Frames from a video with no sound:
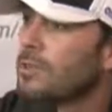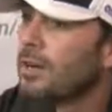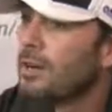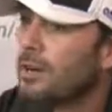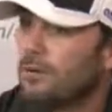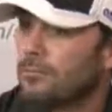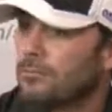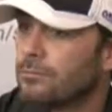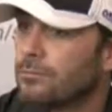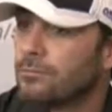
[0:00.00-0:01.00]

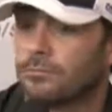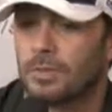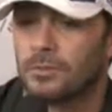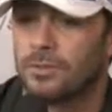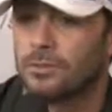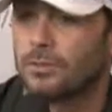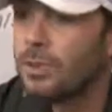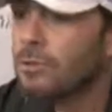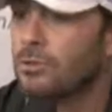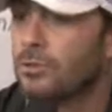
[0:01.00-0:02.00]
New
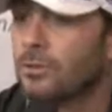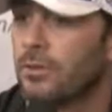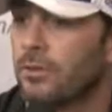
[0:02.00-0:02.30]
Hampshire.